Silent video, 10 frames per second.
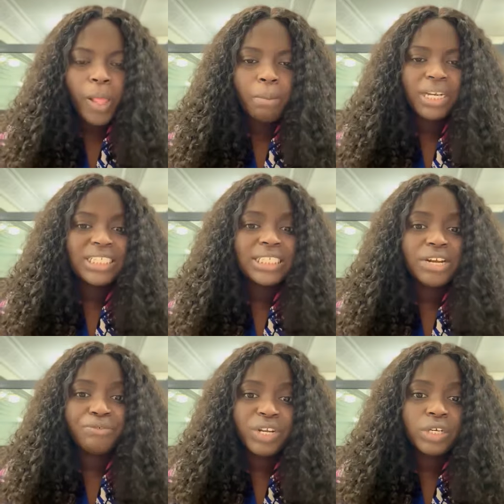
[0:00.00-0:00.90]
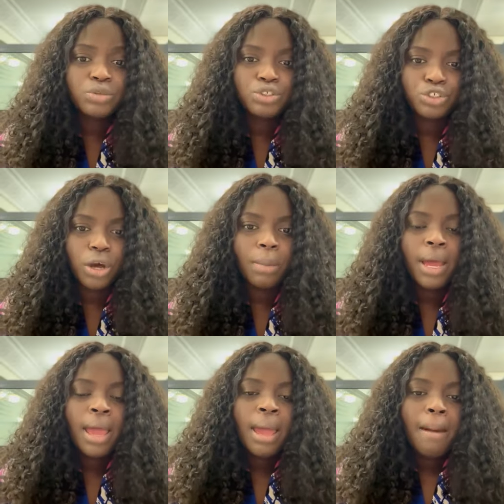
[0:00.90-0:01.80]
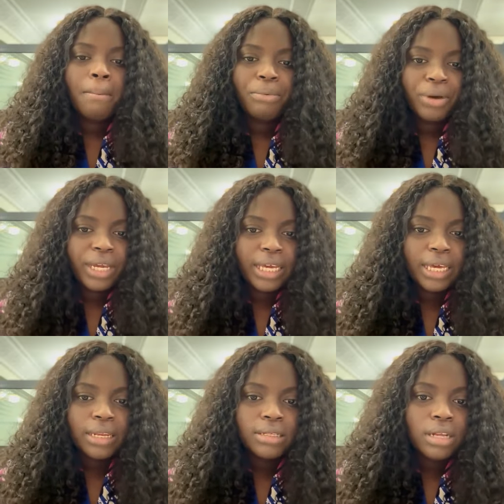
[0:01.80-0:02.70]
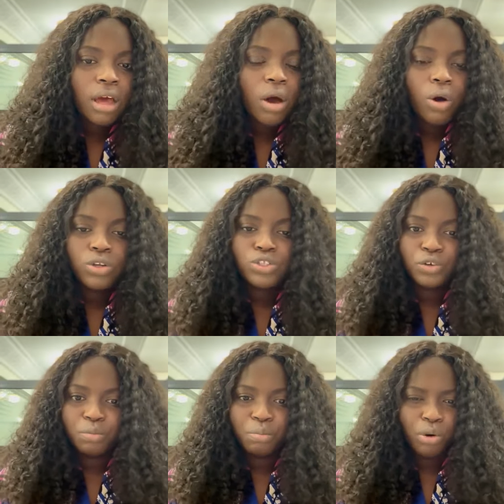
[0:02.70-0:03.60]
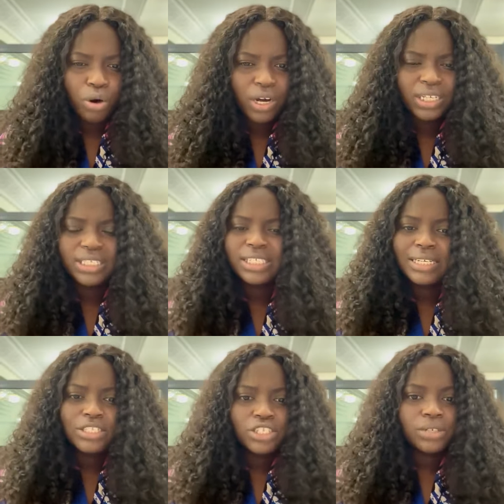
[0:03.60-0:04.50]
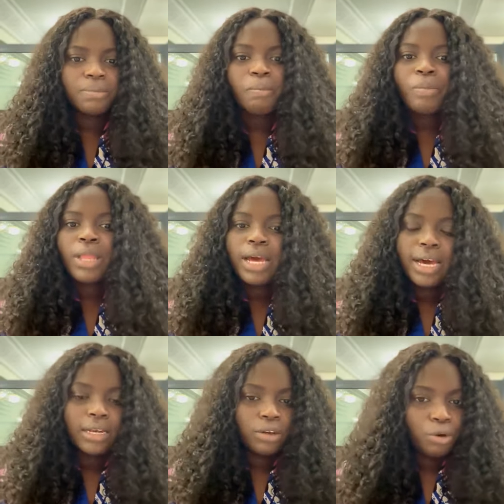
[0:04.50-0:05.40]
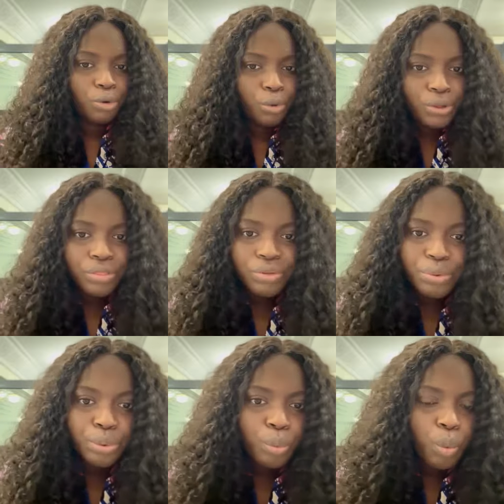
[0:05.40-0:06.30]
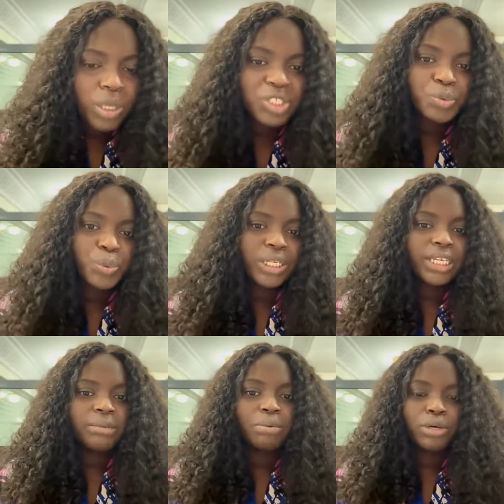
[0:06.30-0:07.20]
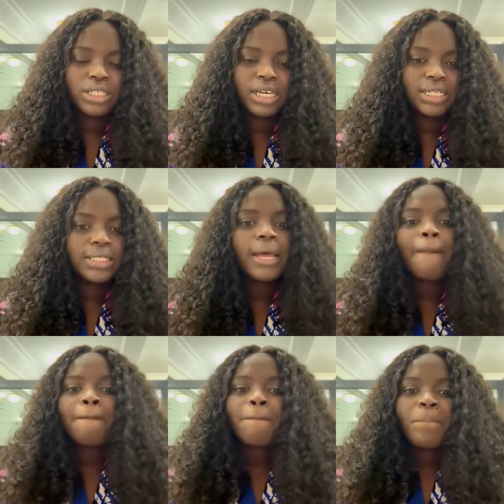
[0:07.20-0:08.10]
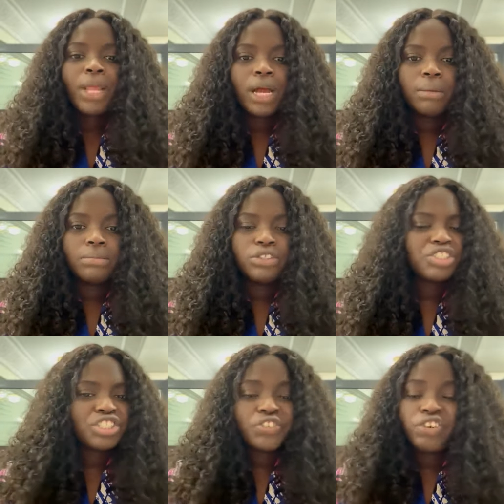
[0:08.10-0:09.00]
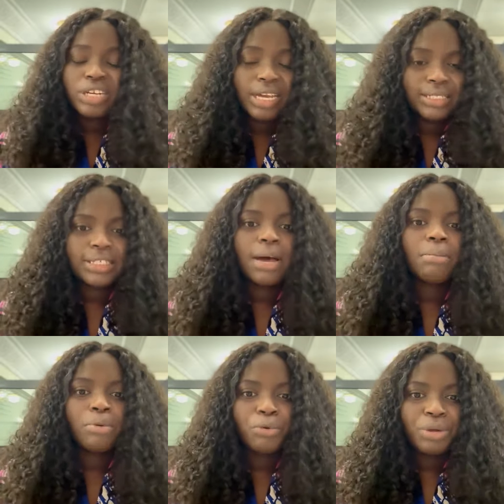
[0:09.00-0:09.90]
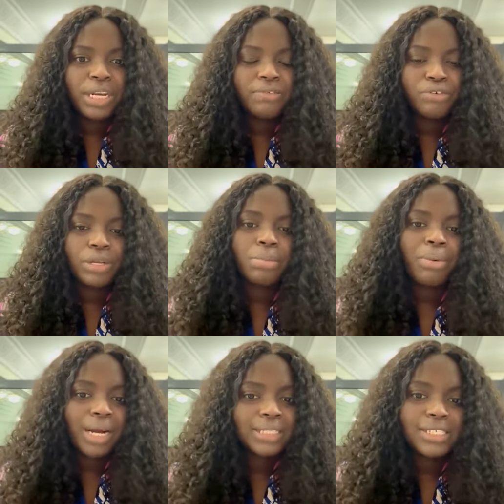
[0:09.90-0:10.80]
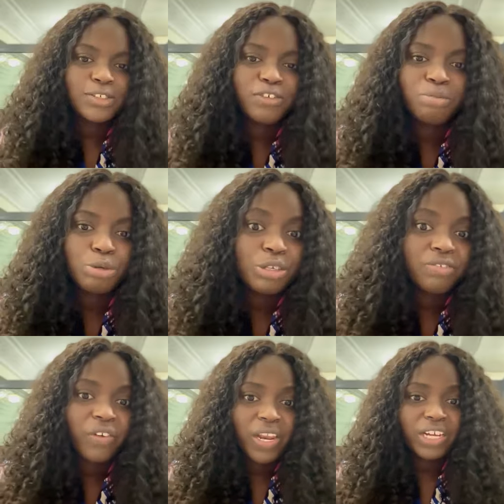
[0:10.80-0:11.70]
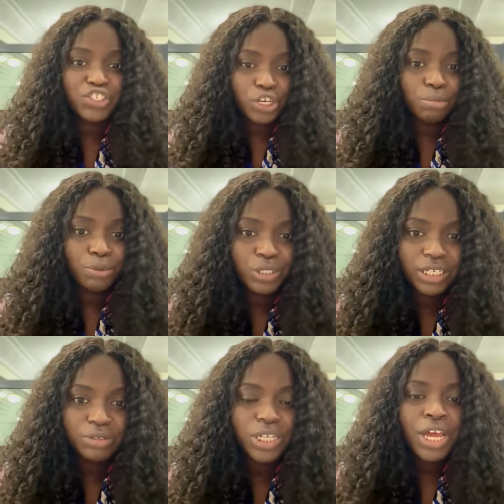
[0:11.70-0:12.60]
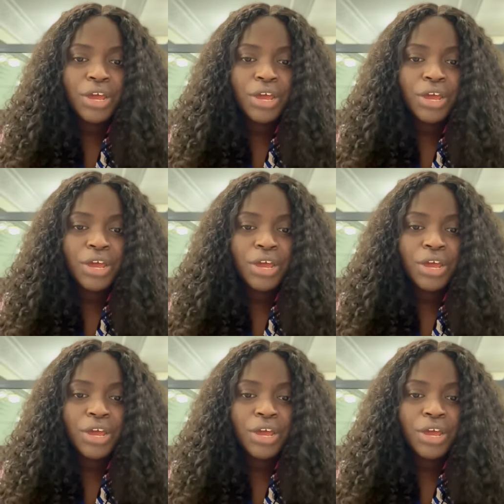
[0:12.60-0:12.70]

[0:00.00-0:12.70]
But they did a really good job bringing us on board, teaching and going through what's really important, not just for the exam, but really for the practice of building financial models,